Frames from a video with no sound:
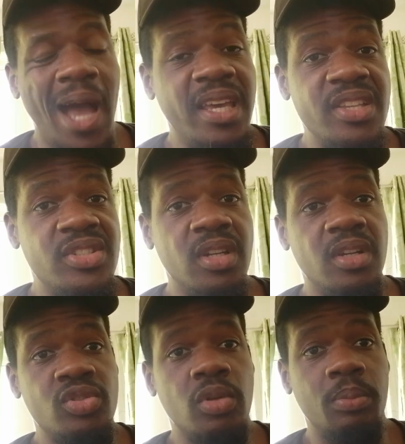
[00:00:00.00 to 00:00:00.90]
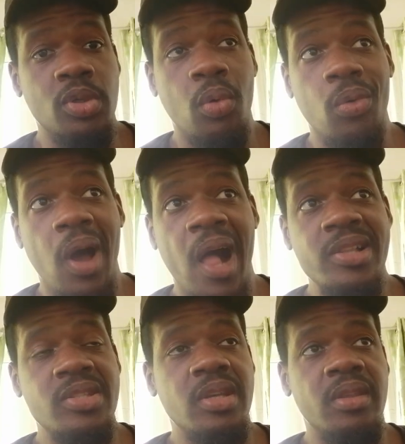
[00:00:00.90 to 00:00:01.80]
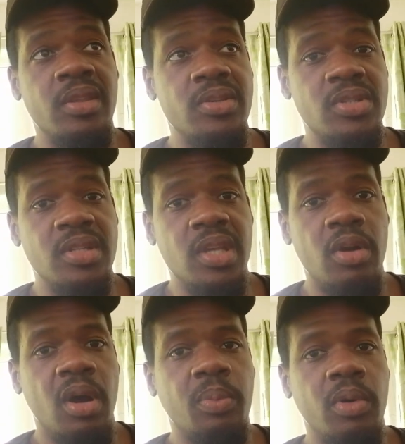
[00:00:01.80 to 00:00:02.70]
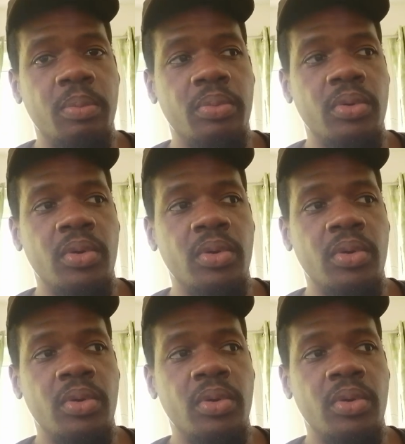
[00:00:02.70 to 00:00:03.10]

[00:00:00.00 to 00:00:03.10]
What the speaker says: against Donald Trump. No, I'll say this as I wrap up.